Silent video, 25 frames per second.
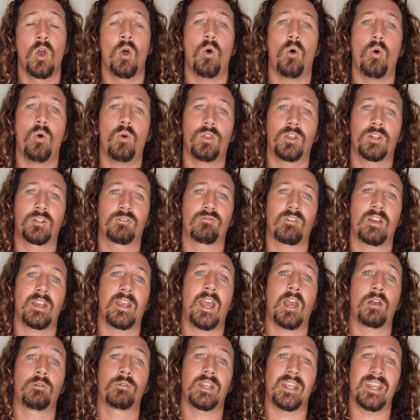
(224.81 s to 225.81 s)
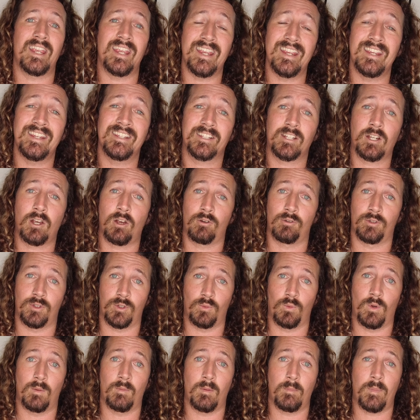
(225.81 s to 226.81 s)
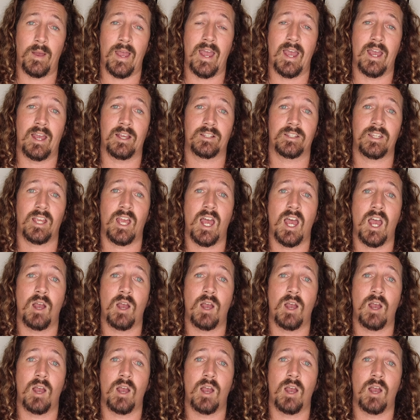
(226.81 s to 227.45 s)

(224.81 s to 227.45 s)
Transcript: Or the Greyhound East Coast Limit Pass,